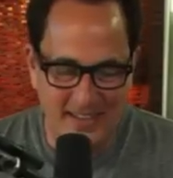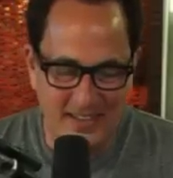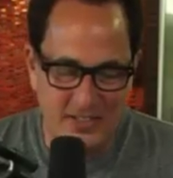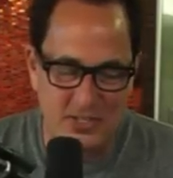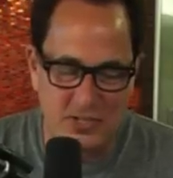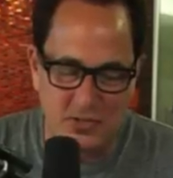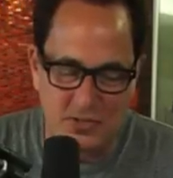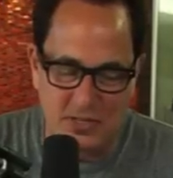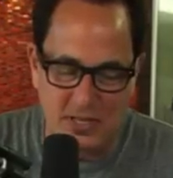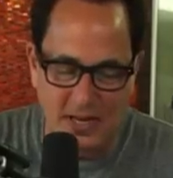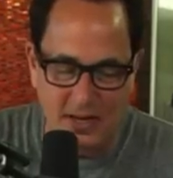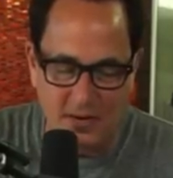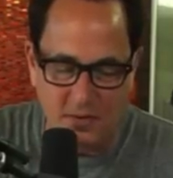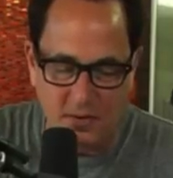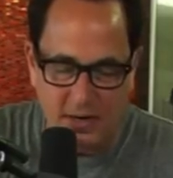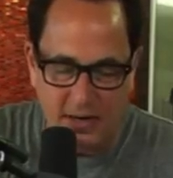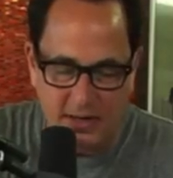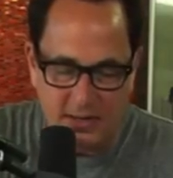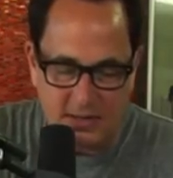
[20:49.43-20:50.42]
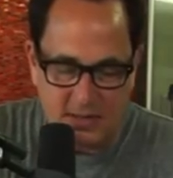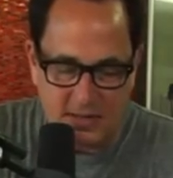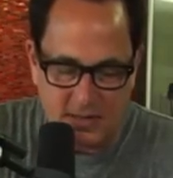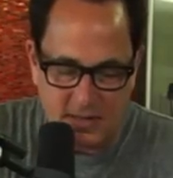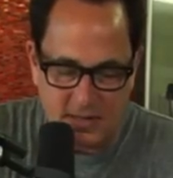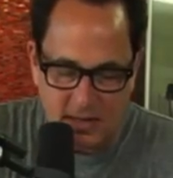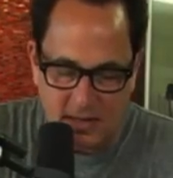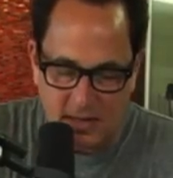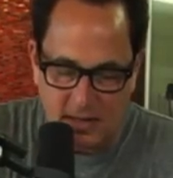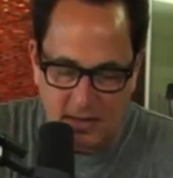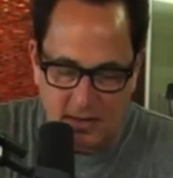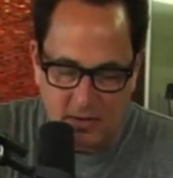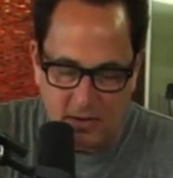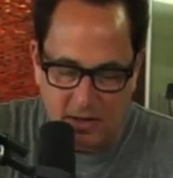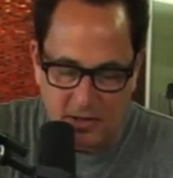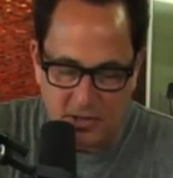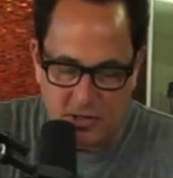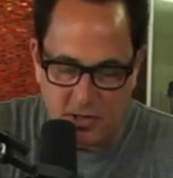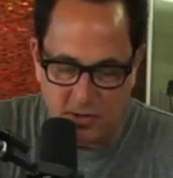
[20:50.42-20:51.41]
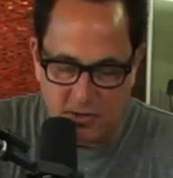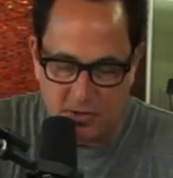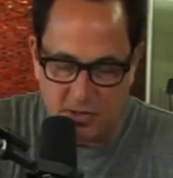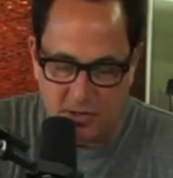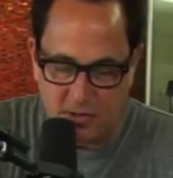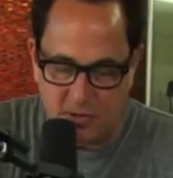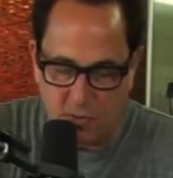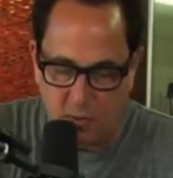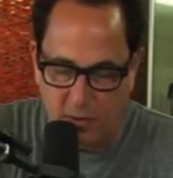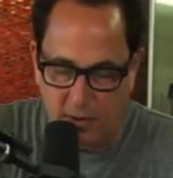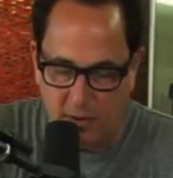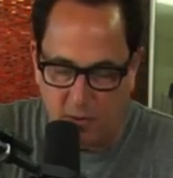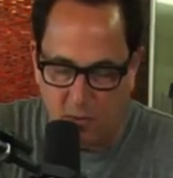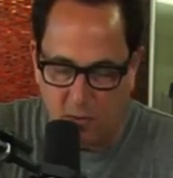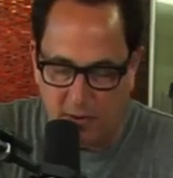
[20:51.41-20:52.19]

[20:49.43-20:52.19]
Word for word: Suzanne writes, uh, great shows this week.